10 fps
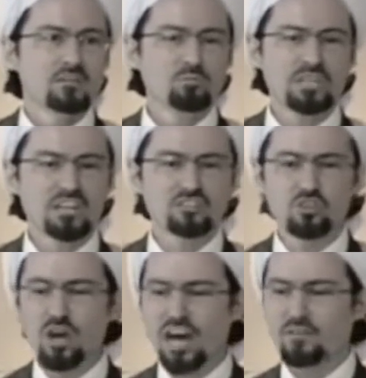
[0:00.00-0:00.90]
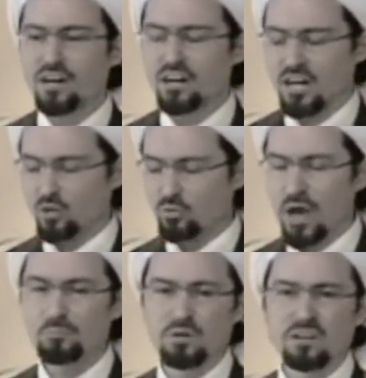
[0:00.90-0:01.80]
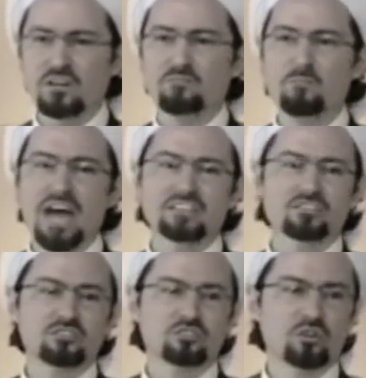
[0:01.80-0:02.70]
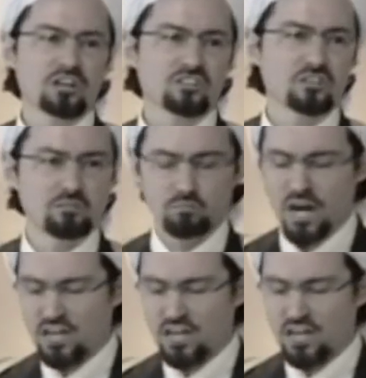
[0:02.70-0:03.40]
Because you have a weapon of mass destruction.